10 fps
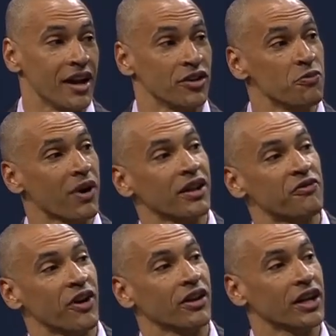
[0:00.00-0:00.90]
And you probably
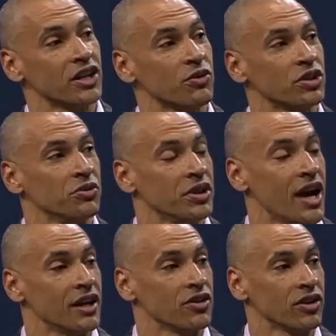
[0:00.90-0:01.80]
felt like you were doing
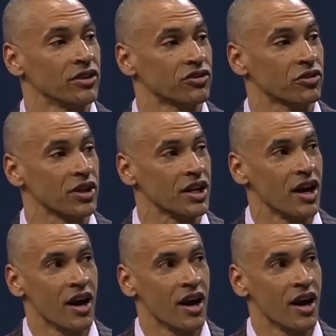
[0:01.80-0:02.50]
that in your industry.